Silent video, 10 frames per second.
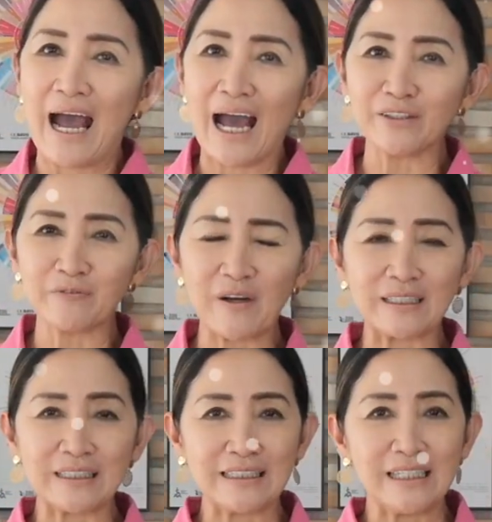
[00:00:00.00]
And
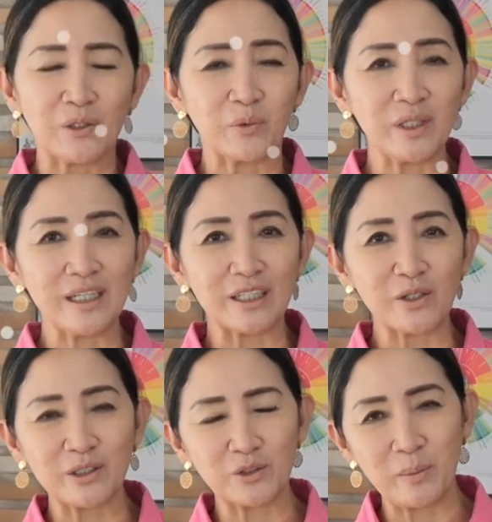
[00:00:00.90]
finally, we are
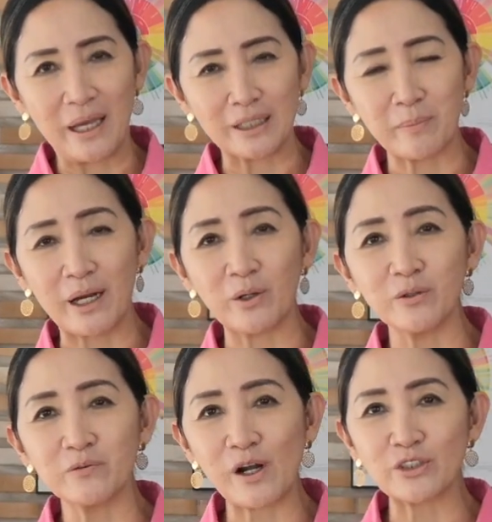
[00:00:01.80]
going to make my
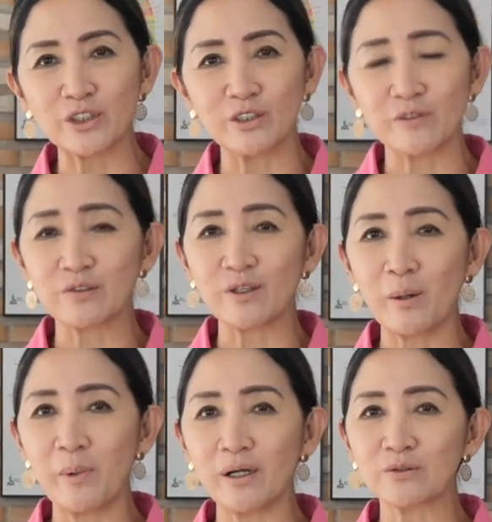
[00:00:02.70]
own version of a
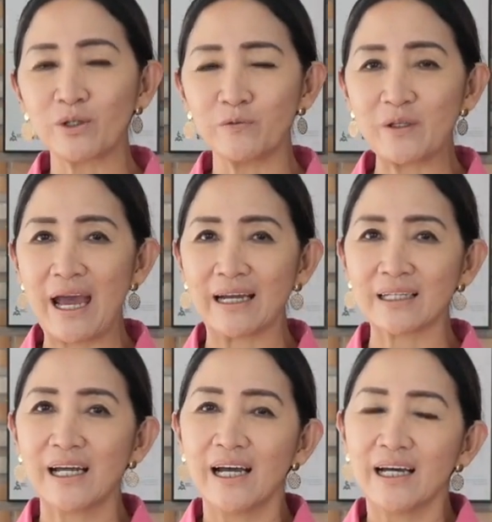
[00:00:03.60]
Starbucks coffee
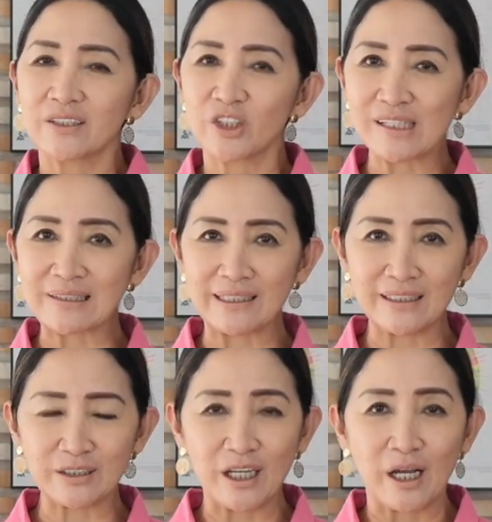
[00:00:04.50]
hack,
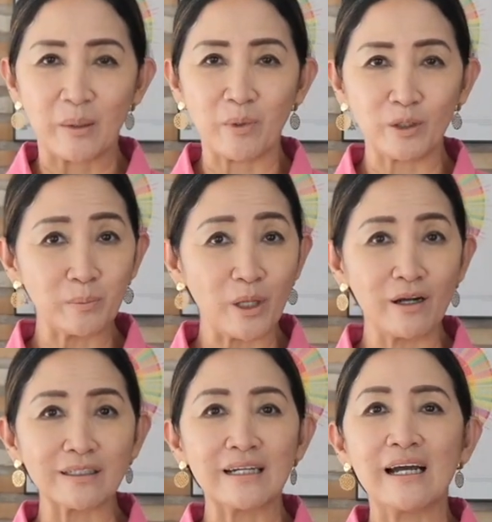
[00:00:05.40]
Chestnut Mont
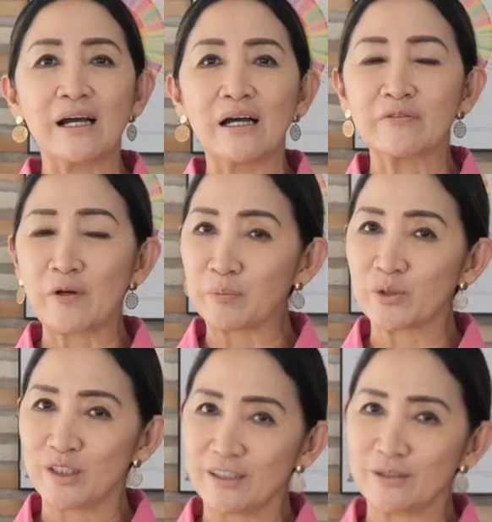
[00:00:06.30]
Blanc
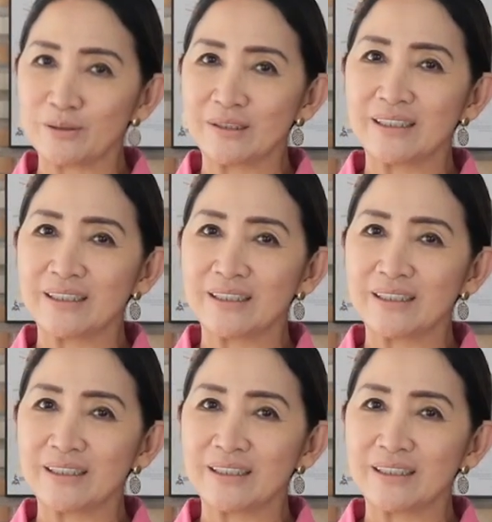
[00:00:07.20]
Frappuccino.